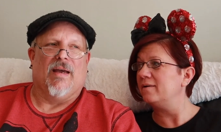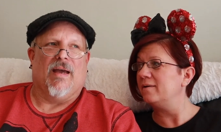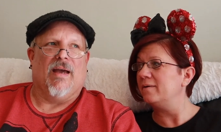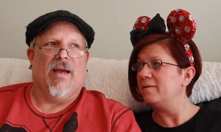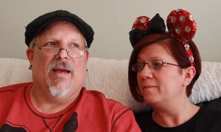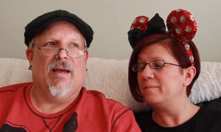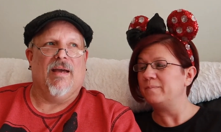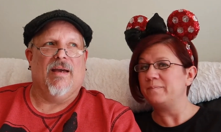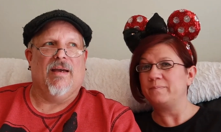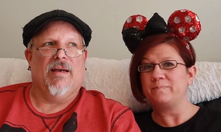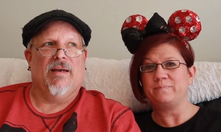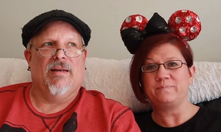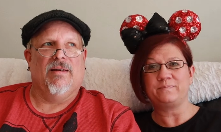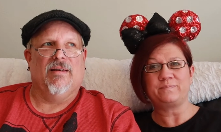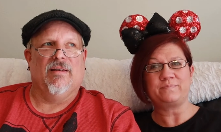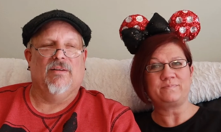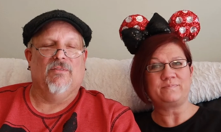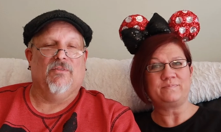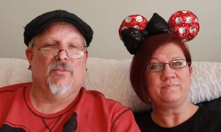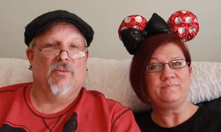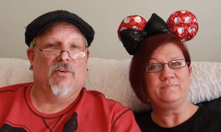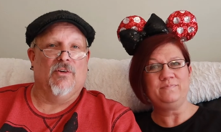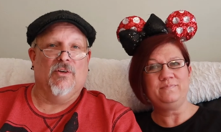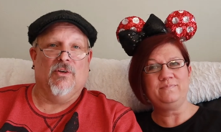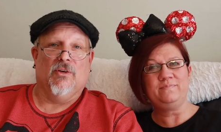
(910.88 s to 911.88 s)
Speaker 1: And
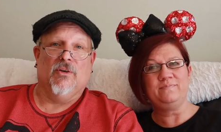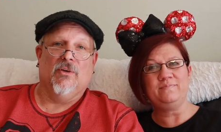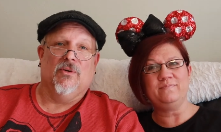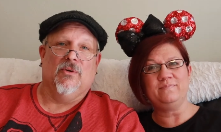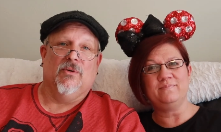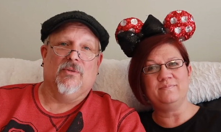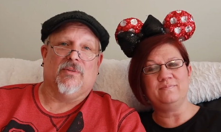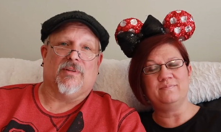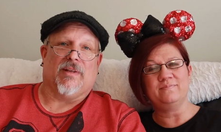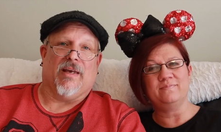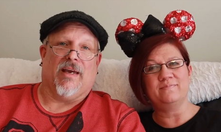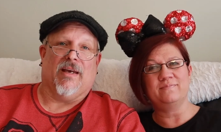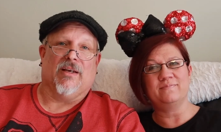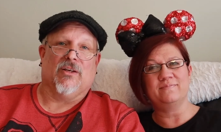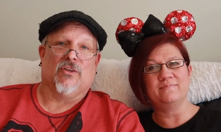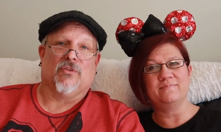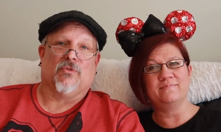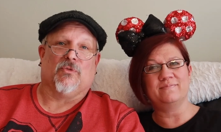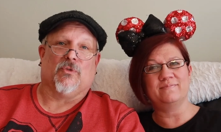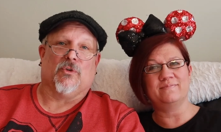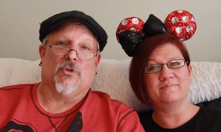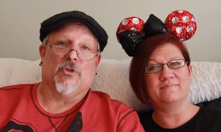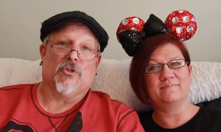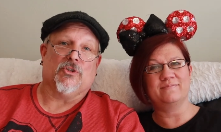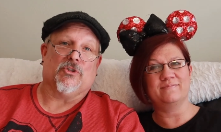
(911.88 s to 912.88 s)
if you're new, thanks
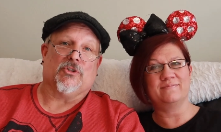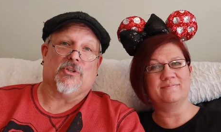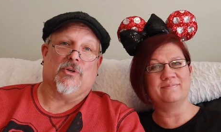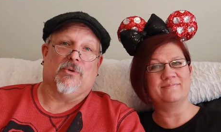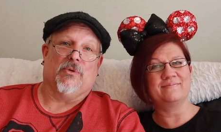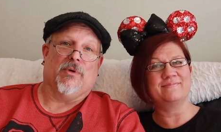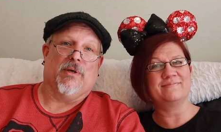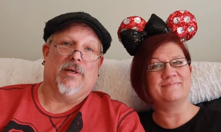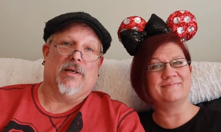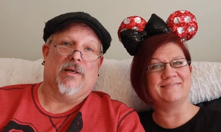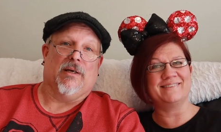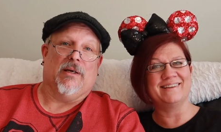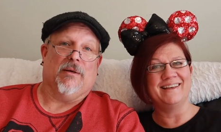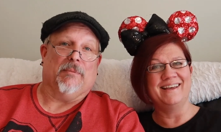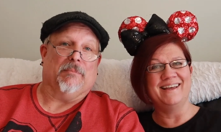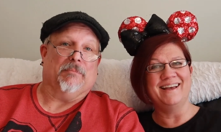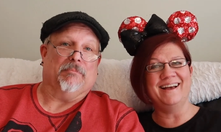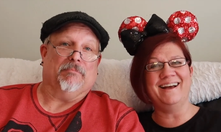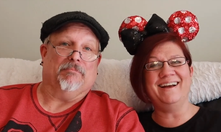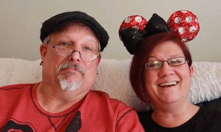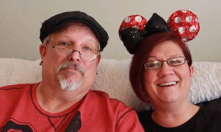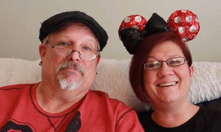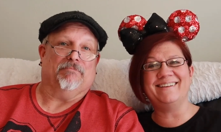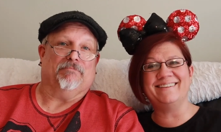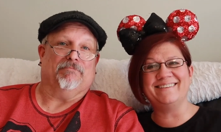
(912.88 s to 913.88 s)
for showing up.
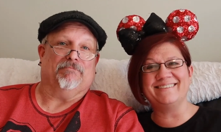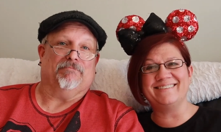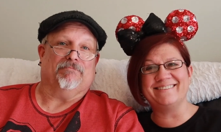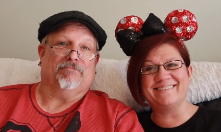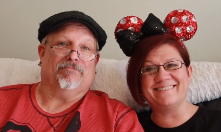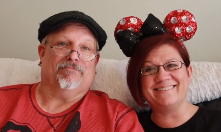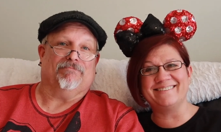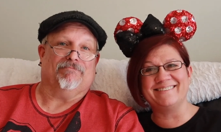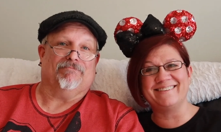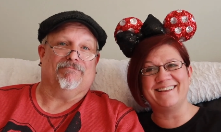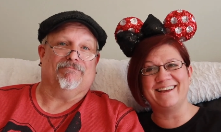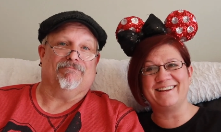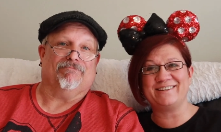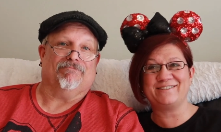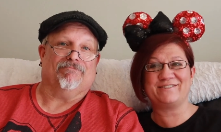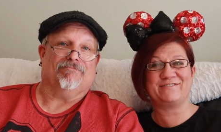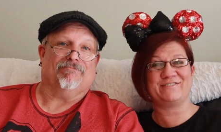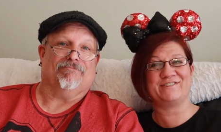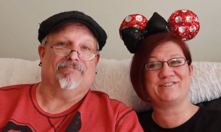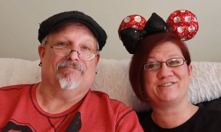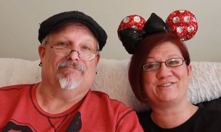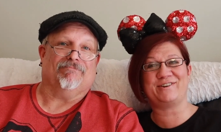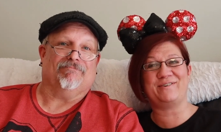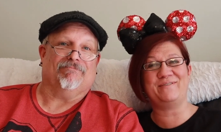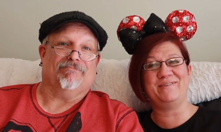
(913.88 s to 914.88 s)
Speaker 2: thanks
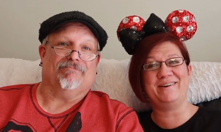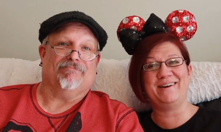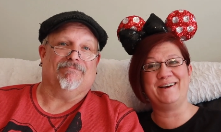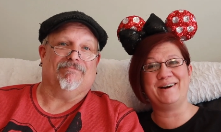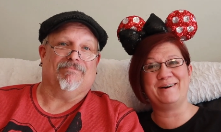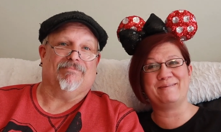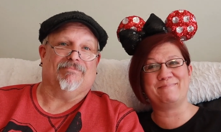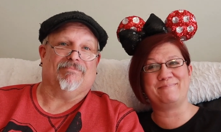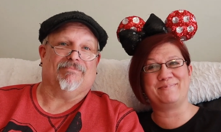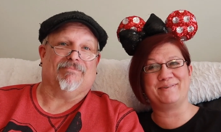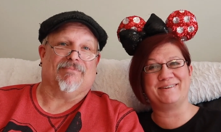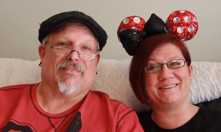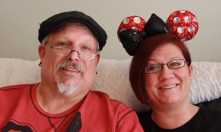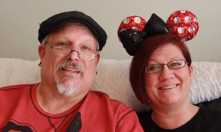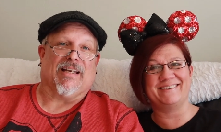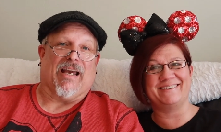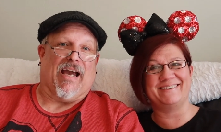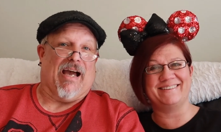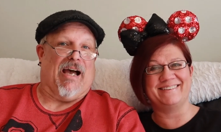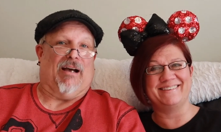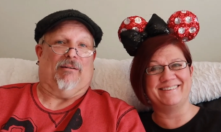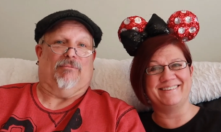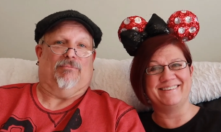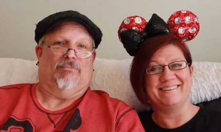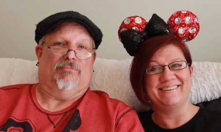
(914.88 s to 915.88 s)
for showing up.
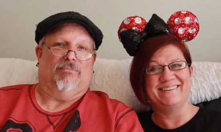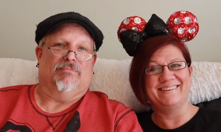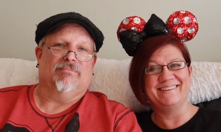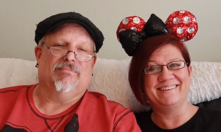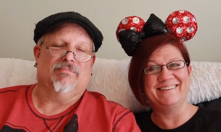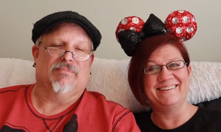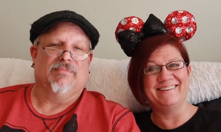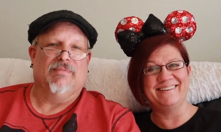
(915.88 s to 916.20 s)
Speaker 1: Yeah.